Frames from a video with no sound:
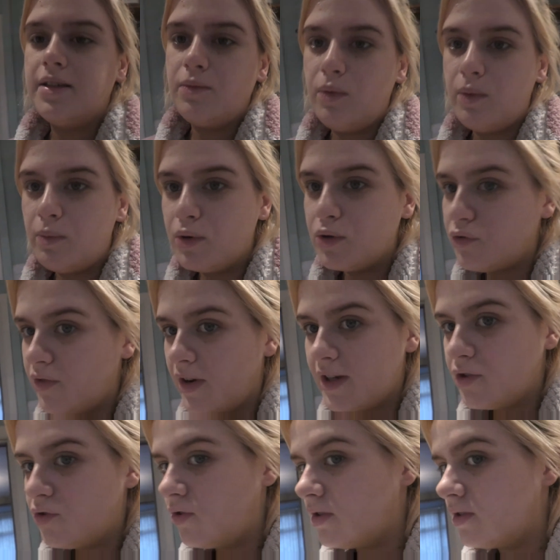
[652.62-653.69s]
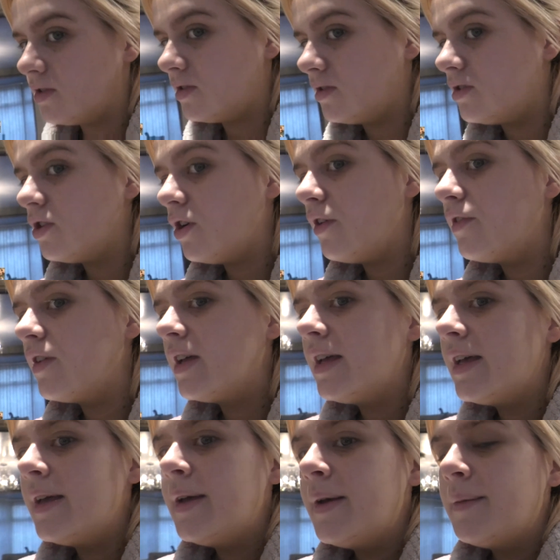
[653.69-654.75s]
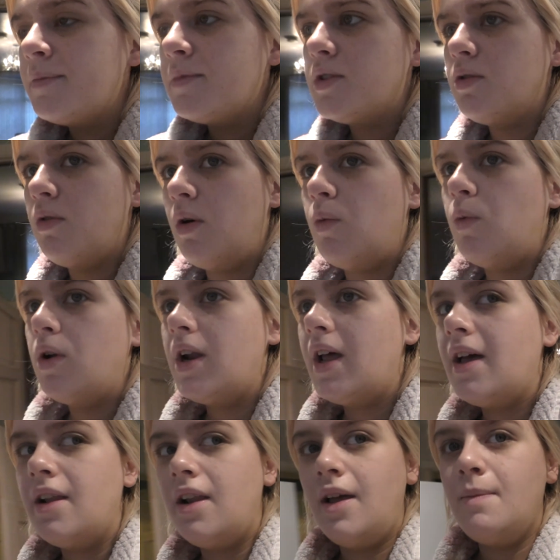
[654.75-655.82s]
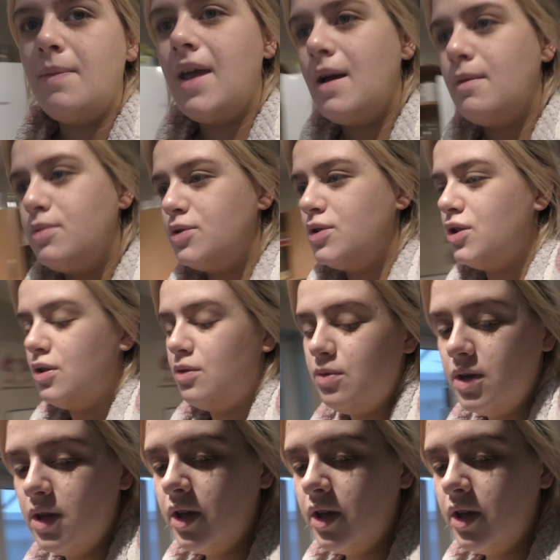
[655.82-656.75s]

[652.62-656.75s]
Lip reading: and we've booked restaurants and stuff. So I want to like be able to